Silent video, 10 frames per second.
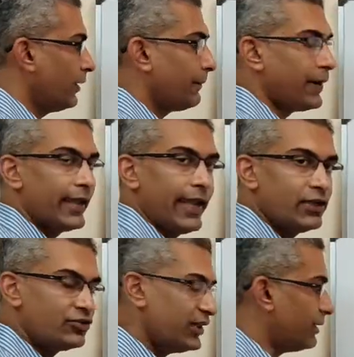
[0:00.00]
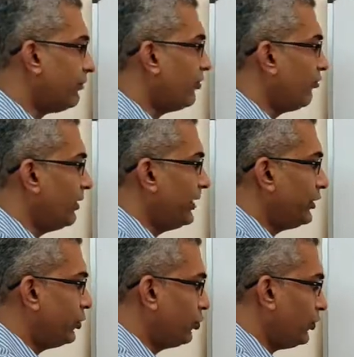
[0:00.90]
My LCM will be
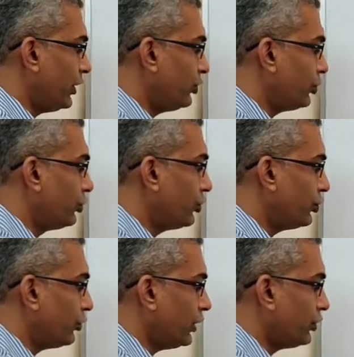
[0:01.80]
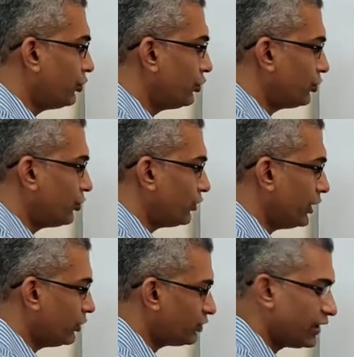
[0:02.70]
2 into 2 into 2
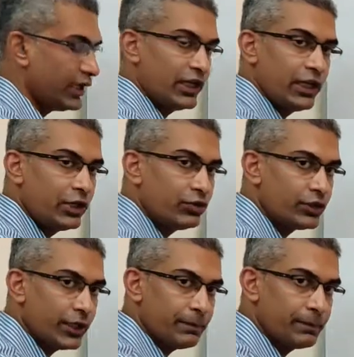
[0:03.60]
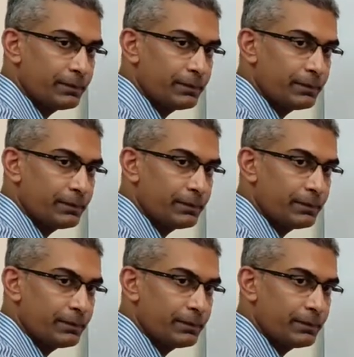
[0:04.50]
into 3 into 3.